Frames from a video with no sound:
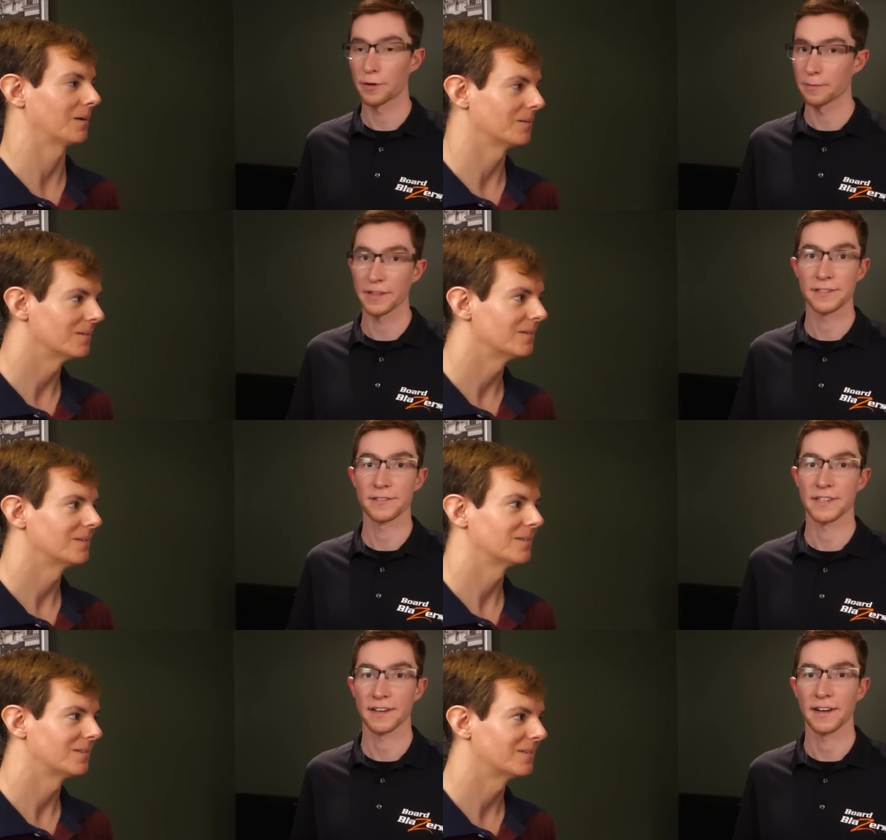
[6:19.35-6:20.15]
Speaker 1: to
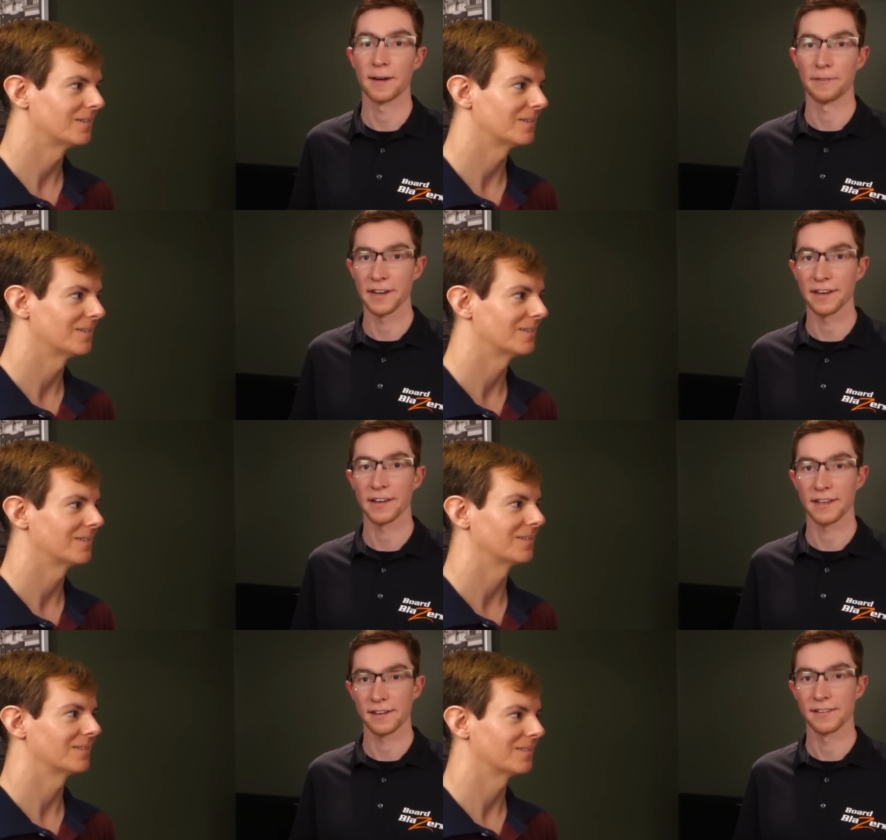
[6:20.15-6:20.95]
boardblazers.com right now
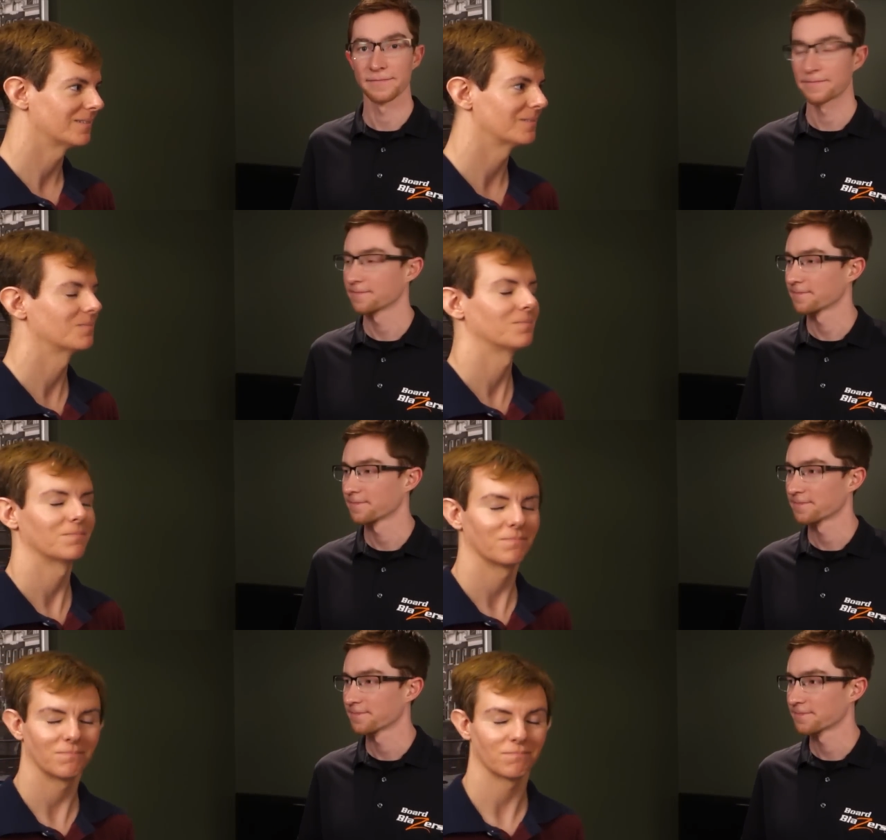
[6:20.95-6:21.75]
to enter
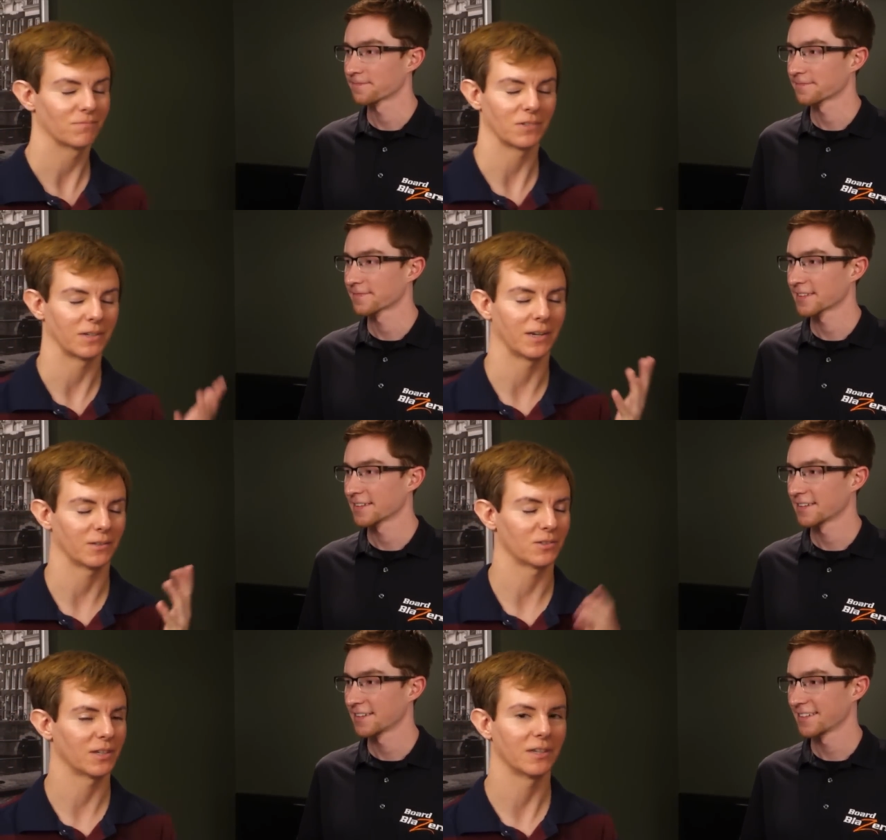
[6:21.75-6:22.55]

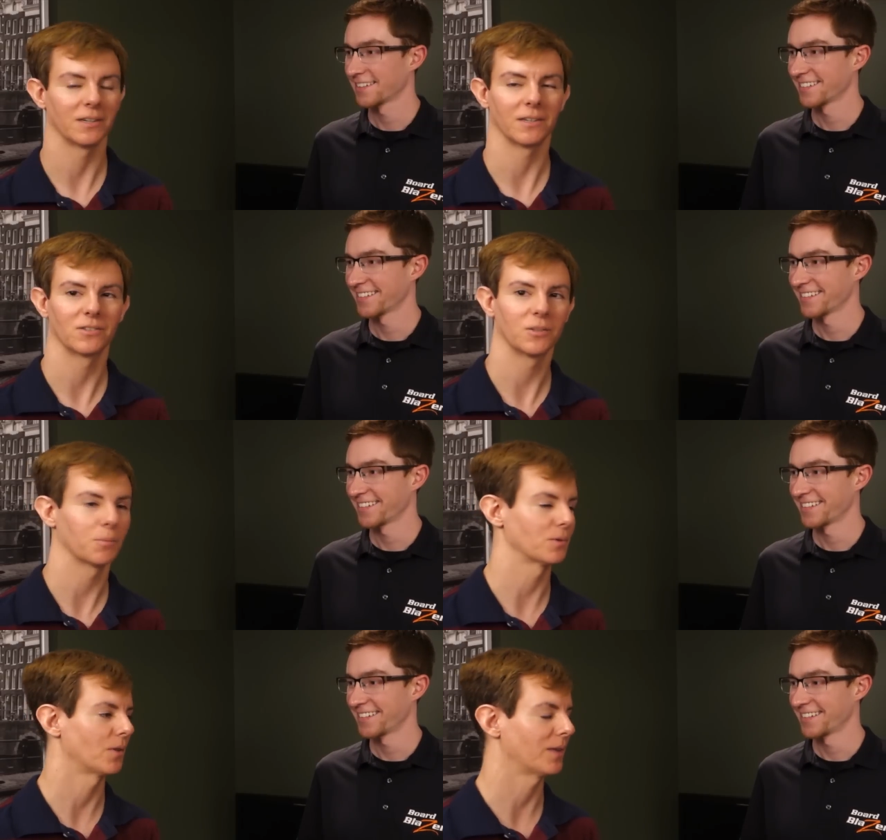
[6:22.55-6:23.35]
Speaker 2: can't say it any
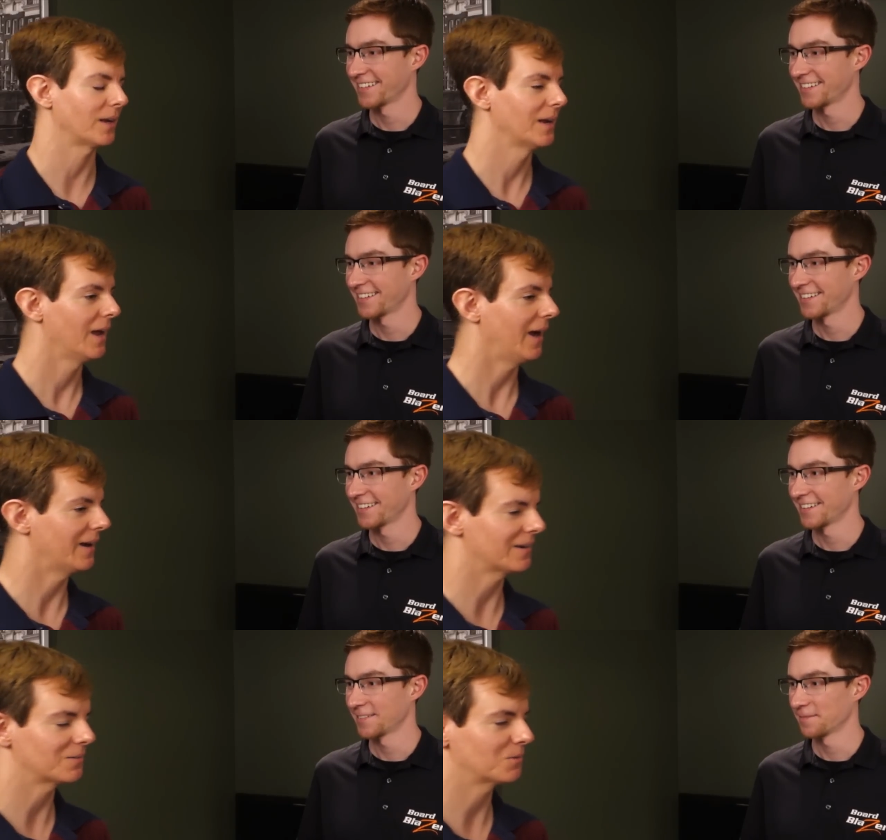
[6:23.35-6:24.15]
simpler than that.
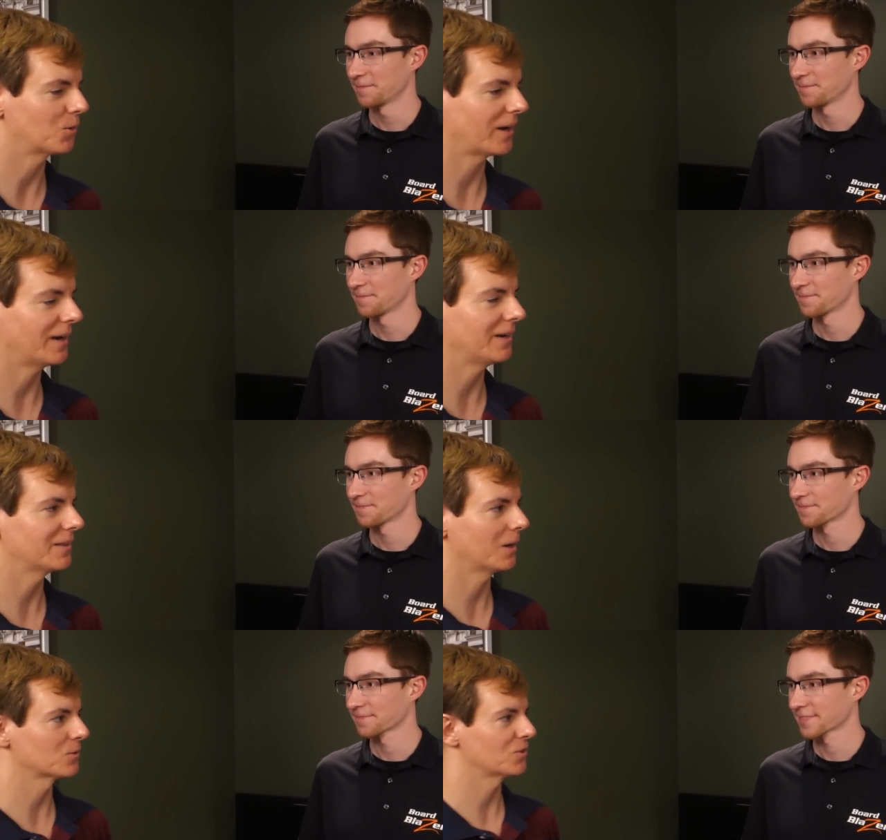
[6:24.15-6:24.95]
And eh, Greg,
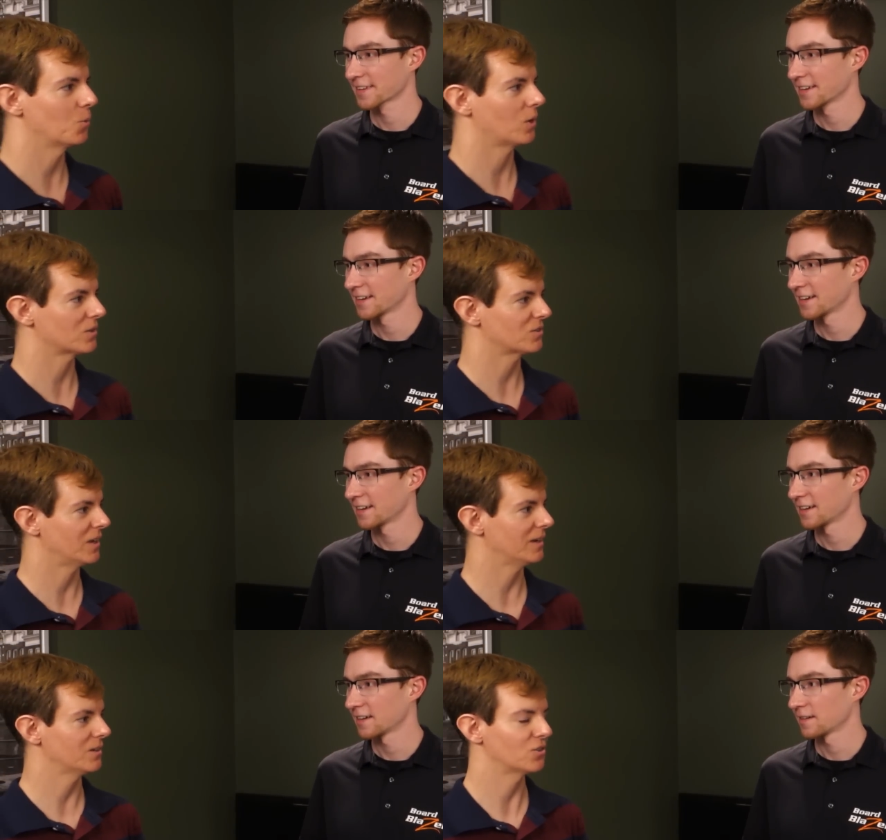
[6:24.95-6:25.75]
anything else you want to
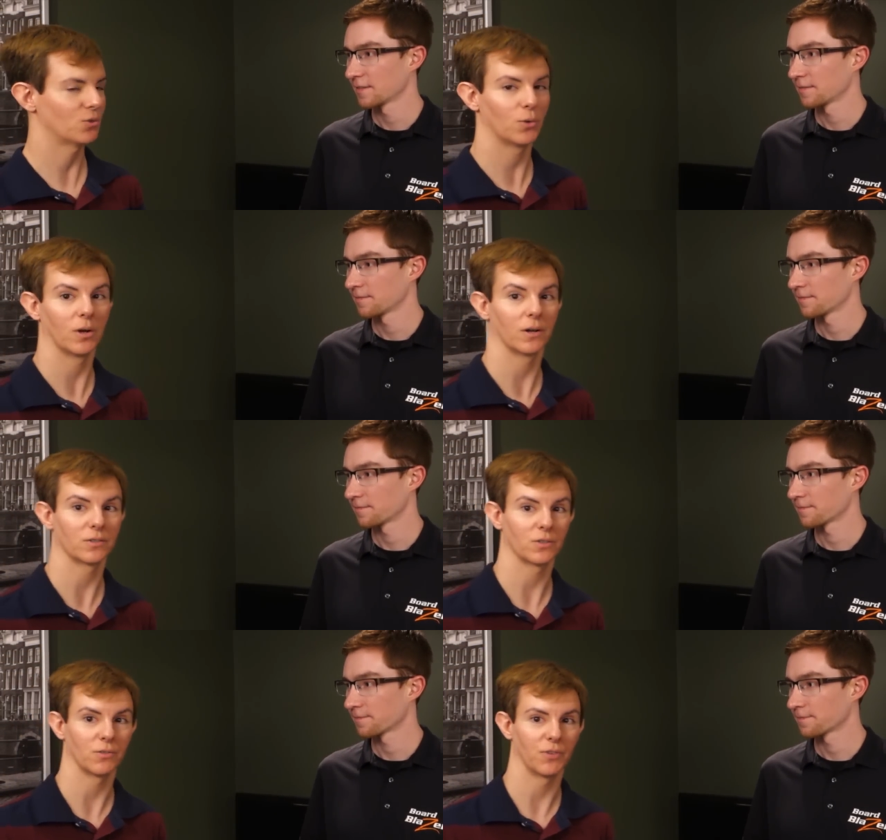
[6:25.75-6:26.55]
say to uh,
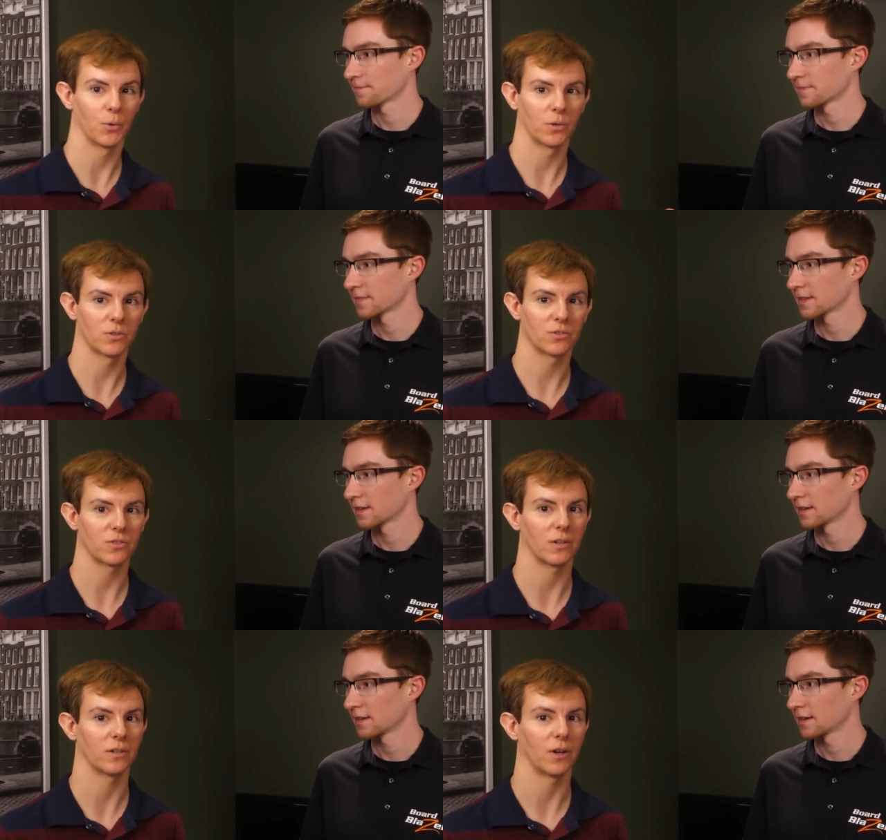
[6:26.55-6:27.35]
to the viewers
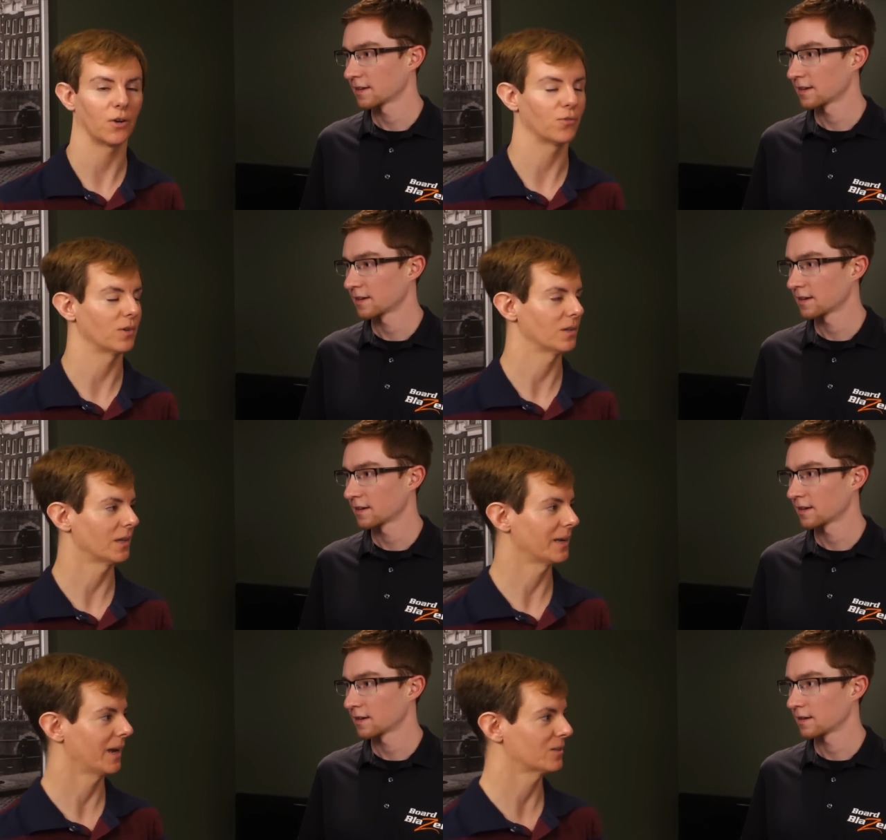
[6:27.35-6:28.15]
uh, of uh,
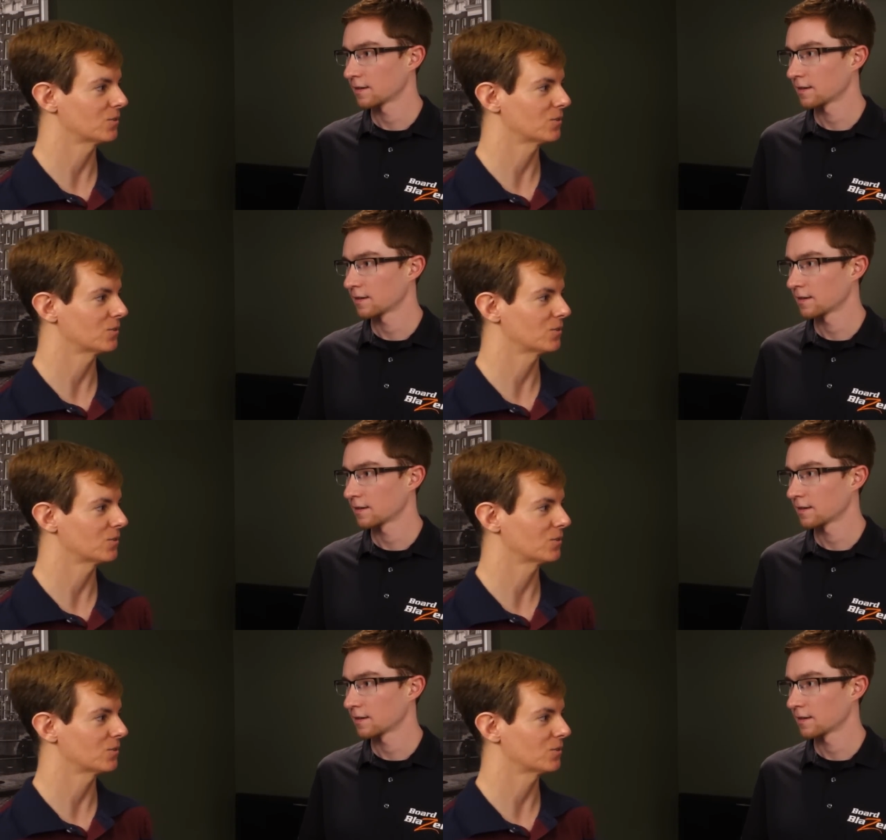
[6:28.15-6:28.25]
Lighting